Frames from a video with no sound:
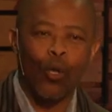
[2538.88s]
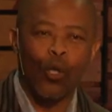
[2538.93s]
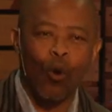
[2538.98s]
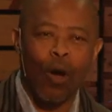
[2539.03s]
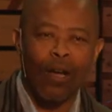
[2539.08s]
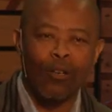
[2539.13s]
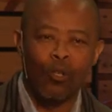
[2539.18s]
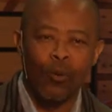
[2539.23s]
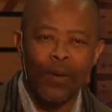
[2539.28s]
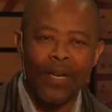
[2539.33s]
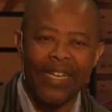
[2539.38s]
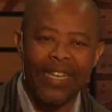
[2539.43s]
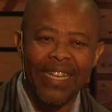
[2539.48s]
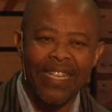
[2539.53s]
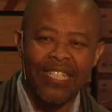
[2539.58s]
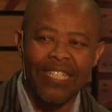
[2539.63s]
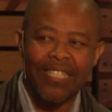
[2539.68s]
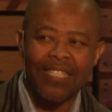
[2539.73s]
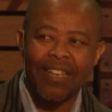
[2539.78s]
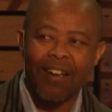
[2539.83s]
You are doing
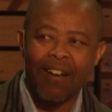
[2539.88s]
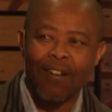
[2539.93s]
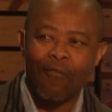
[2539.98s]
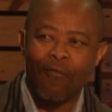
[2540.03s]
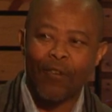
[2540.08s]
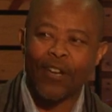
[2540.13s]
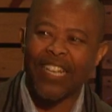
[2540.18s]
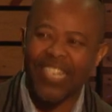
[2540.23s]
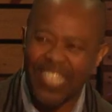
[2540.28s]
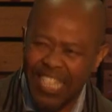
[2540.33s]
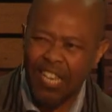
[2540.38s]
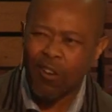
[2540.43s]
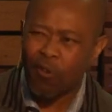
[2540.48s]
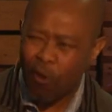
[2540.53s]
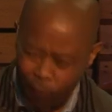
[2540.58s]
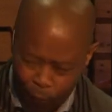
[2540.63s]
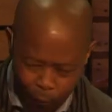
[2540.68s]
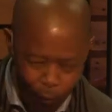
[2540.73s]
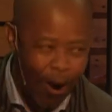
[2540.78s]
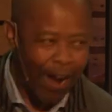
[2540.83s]
this for the sake
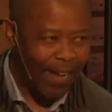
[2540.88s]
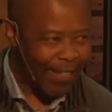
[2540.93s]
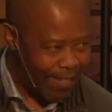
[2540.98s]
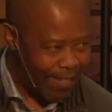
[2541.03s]
of what?